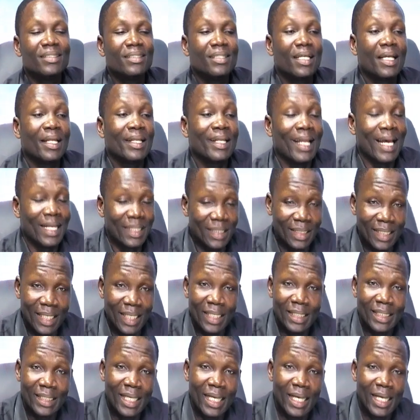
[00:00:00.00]
now say,
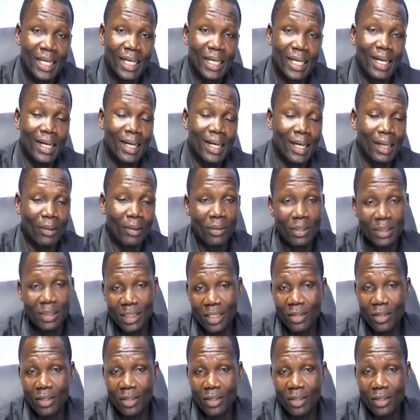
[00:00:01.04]
dear, I could say,